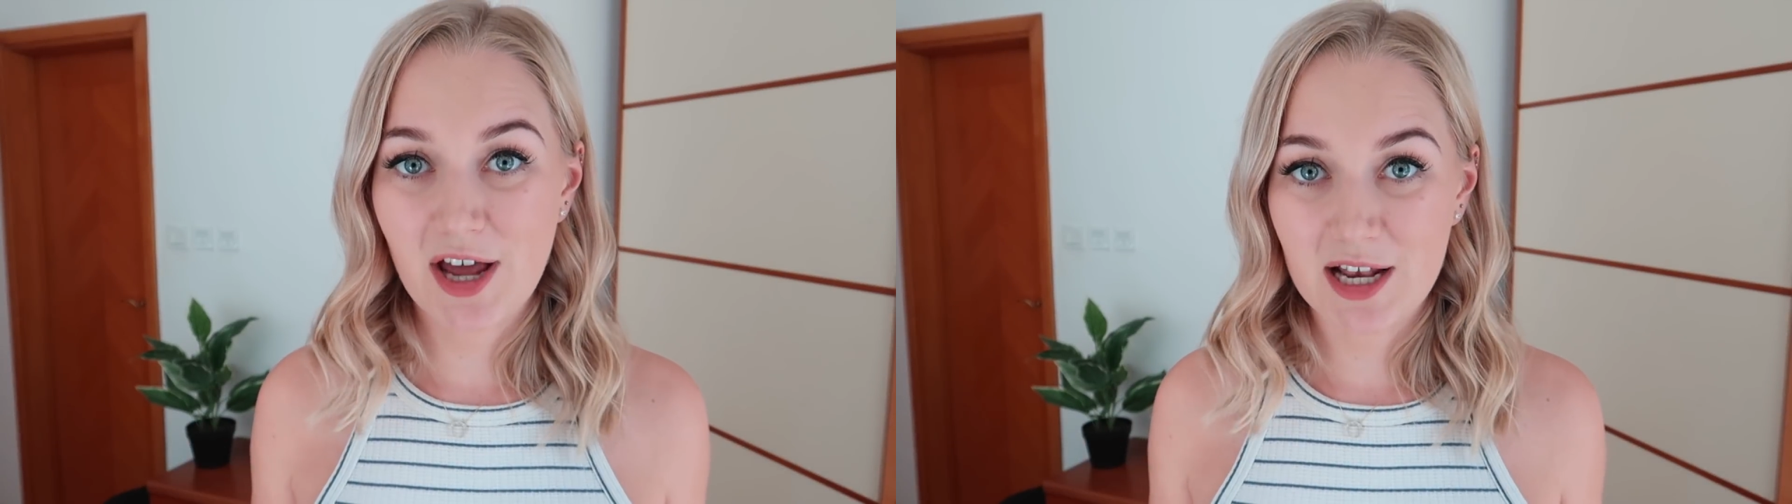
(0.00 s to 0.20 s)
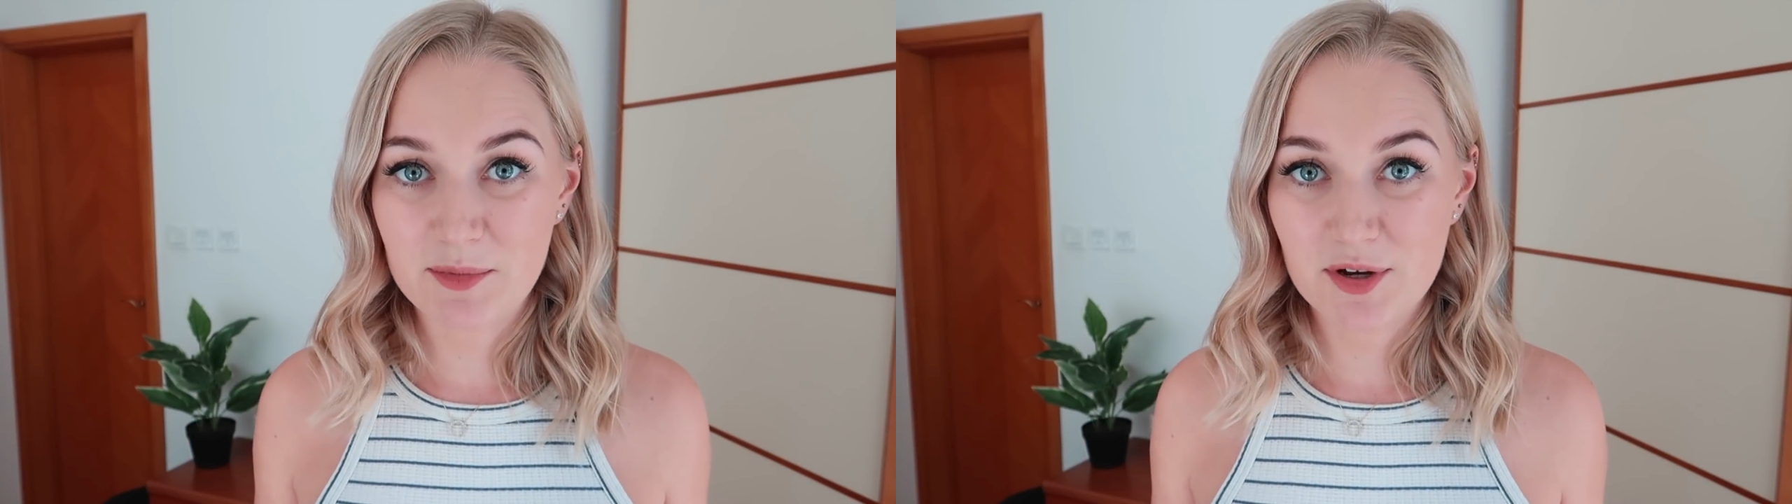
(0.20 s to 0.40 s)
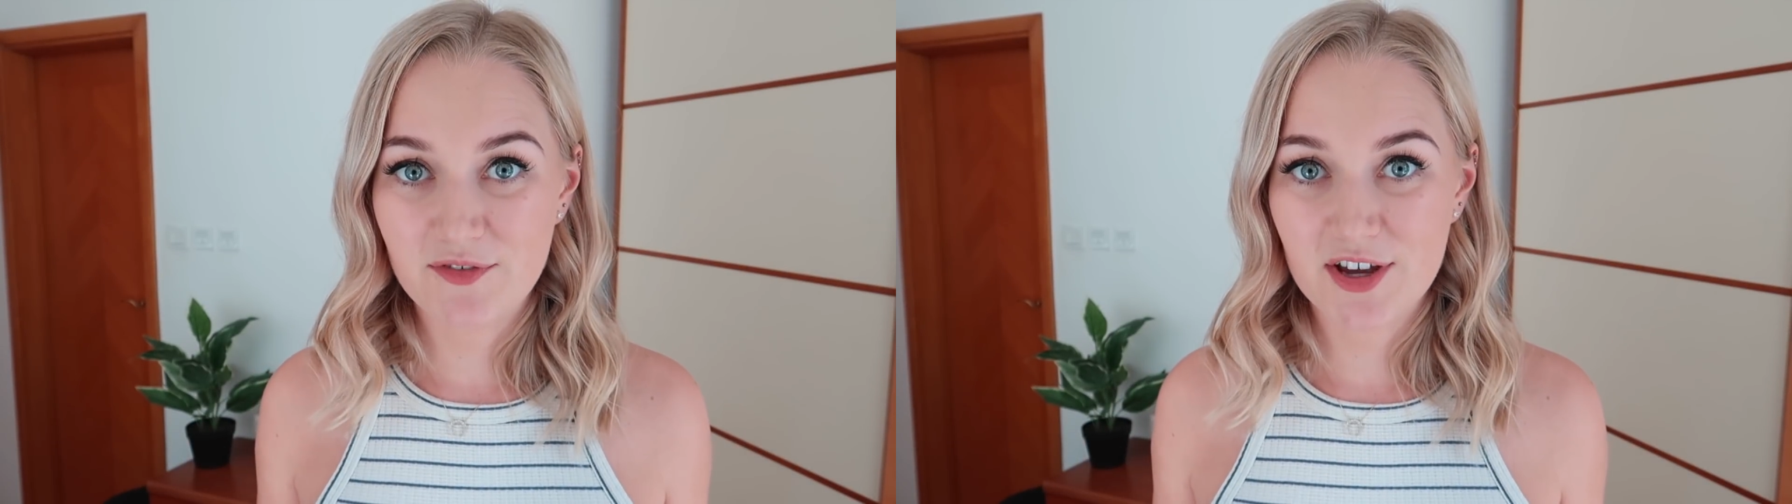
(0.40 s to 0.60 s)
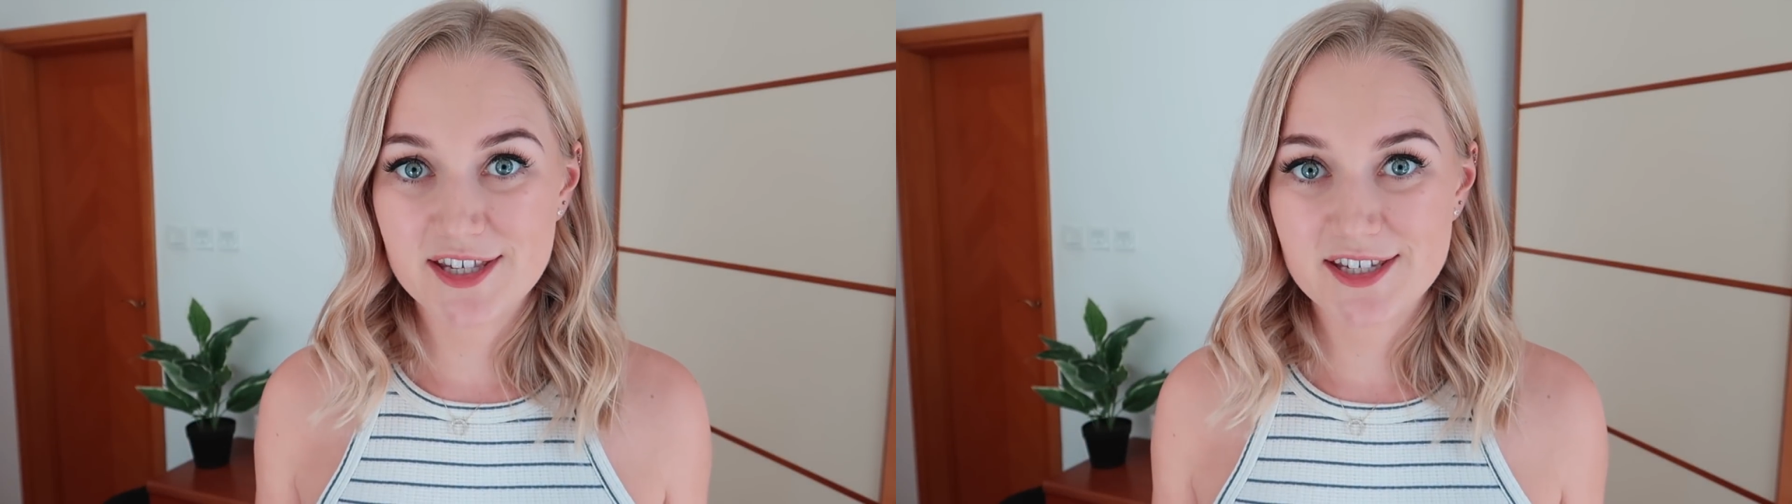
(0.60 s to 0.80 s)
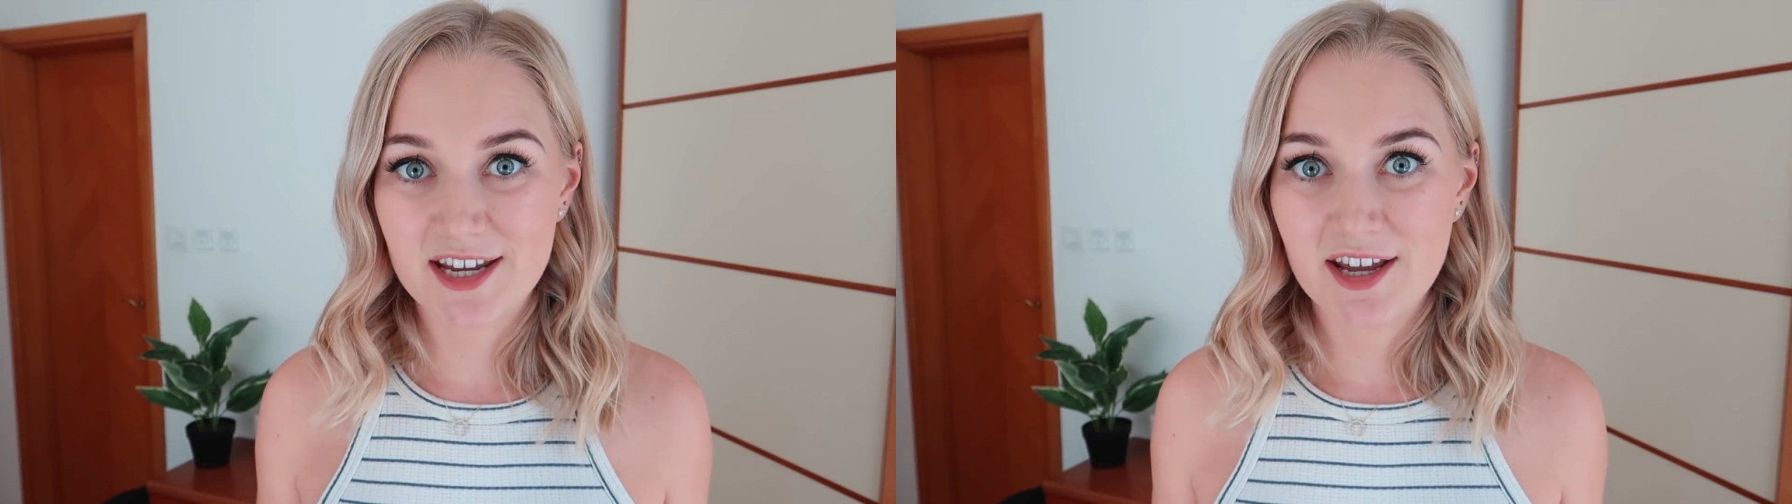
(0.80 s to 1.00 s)
Hallam
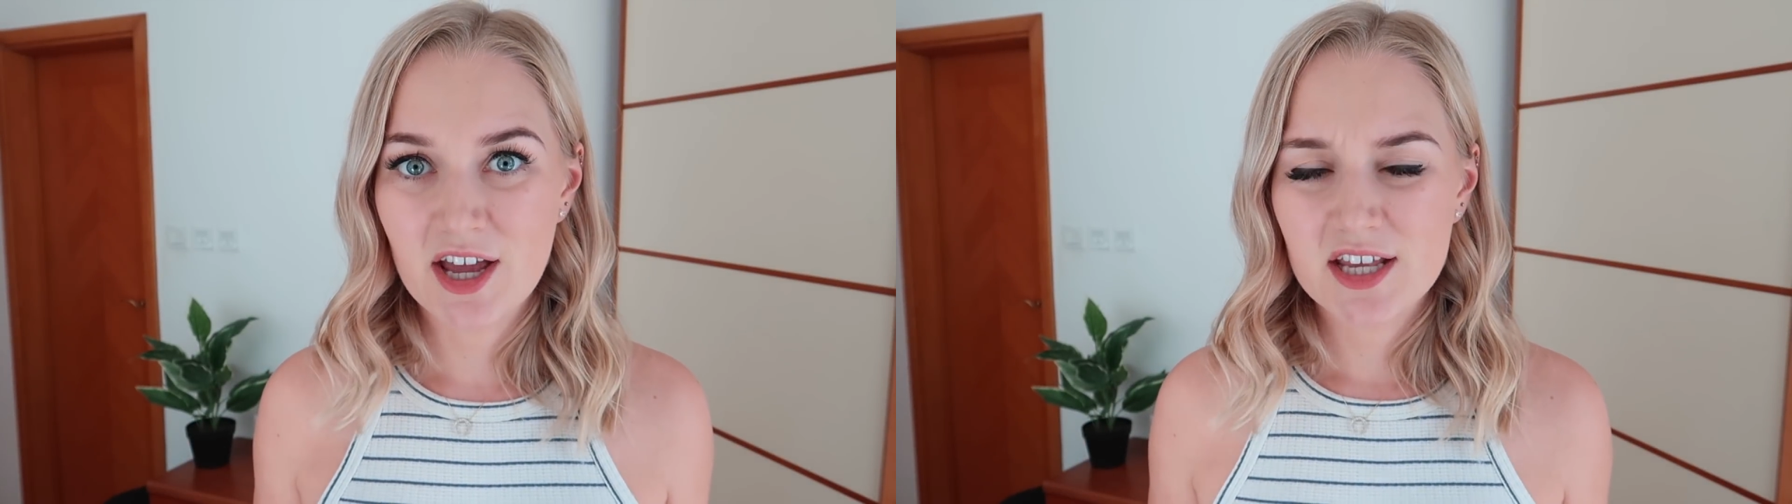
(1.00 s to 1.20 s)
University,